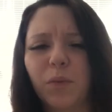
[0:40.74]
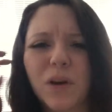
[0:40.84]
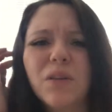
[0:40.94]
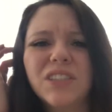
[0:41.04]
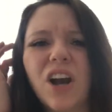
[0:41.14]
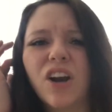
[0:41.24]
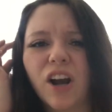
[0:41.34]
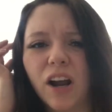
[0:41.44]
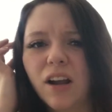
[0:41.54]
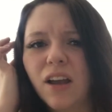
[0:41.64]
but when I was
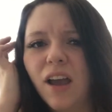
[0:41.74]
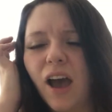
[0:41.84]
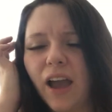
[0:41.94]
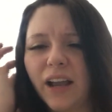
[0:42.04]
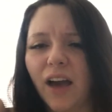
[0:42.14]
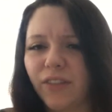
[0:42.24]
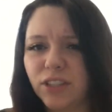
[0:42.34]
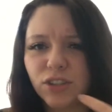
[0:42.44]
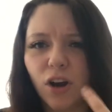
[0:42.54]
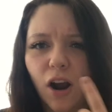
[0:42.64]
younger, I got
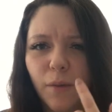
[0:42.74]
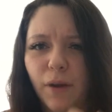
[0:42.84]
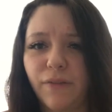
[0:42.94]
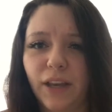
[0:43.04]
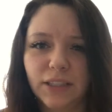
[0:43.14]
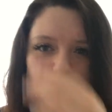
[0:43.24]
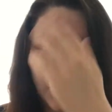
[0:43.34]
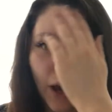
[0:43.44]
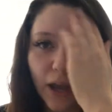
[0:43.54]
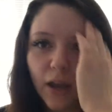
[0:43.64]
this scar on my face.
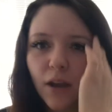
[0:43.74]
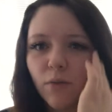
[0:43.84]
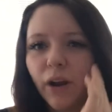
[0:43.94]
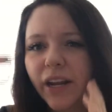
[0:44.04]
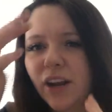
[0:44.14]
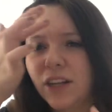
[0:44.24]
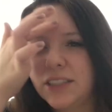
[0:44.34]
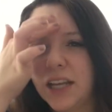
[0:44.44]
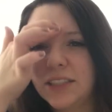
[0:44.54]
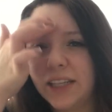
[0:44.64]
But right here, I
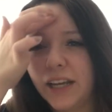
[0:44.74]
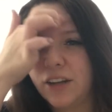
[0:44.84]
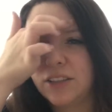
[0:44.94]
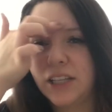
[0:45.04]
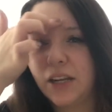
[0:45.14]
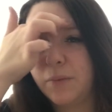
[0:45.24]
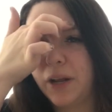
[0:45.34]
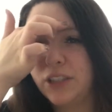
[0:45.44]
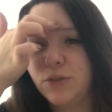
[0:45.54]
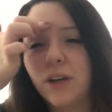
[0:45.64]
tend to get irritated, but
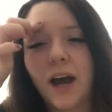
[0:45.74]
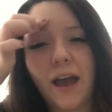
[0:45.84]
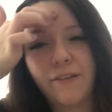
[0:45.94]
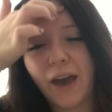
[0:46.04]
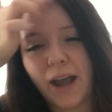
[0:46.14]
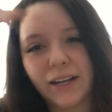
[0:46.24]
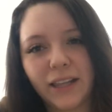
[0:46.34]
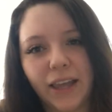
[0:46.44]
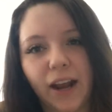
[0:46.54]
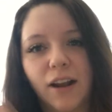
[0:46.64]
I do not have
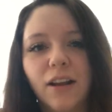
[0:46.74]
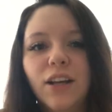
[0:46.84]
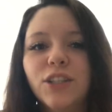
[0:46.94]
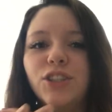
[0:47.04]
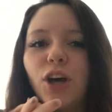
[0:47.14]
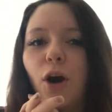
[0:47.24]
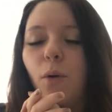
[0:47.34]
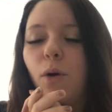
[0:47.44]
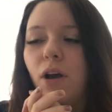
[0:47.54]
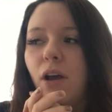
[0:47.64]
acne there.
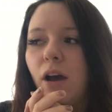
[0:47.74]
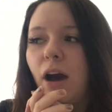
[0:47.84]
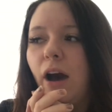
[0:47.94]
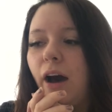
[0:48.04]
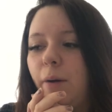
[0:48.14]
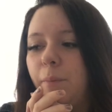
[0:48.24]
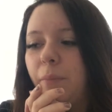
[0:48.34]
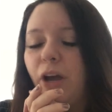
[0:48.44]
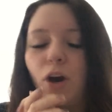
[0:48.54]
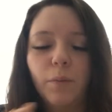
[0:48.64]
So
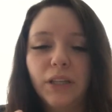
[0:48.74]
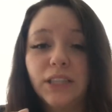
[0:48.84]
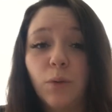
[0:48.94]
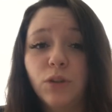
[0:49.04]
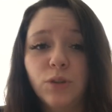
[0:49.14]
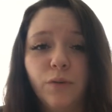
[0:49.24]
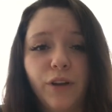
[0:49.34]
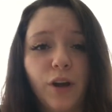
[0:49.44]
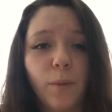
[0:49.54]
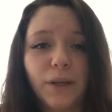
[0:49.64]
by all means, I will do a
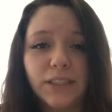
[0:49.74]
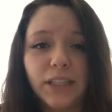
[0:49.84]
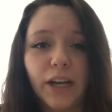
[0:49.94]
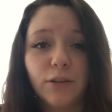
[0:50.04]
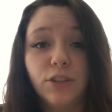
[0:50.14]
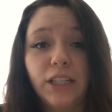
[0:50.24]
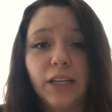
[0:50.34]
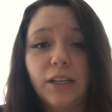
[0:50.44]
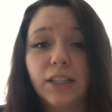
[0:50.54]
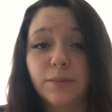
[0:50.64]
video on my skincare
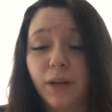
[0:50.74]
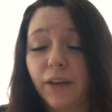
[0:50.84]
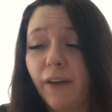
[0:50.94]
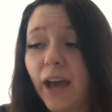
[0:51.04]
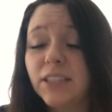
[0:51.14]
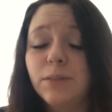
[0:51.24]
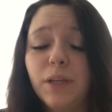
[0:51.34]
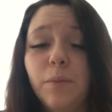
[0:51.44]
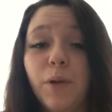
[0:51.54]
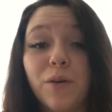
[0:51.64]
routine because many have asked
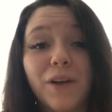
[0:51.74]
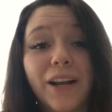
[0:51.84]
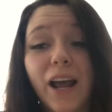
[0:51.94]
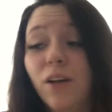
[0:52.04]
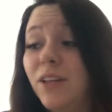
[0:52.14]
me. But right now,